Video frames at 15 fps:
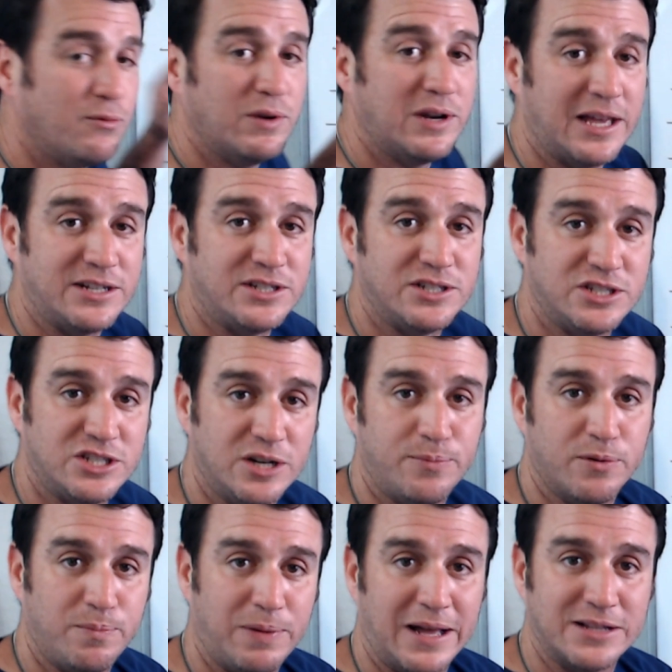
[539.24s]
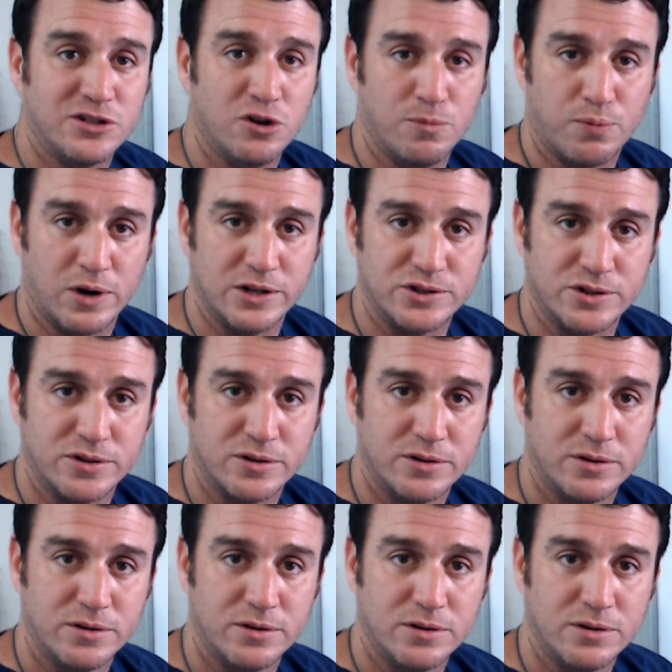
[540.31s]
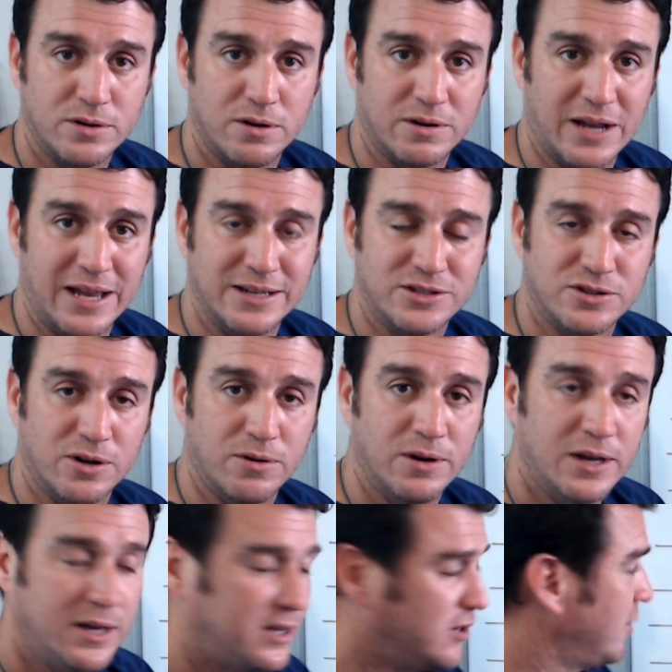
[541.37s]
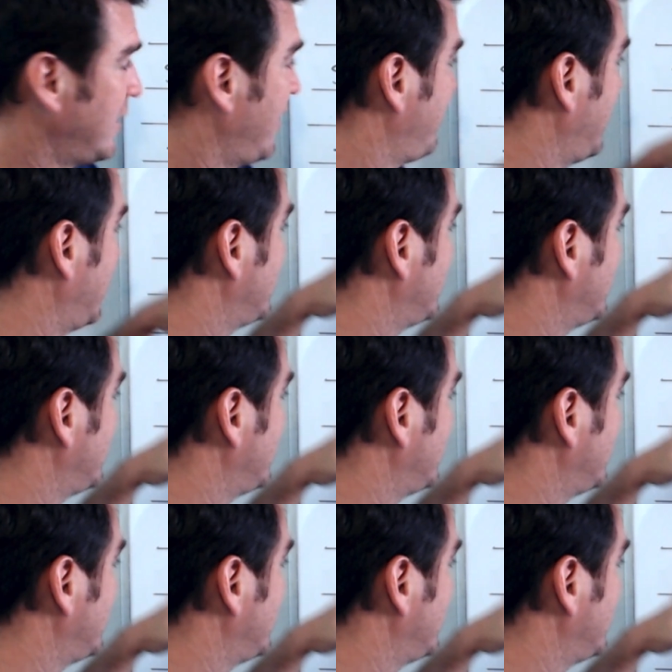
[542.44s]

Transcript: in relationship with plateau pressure, okay? So don't have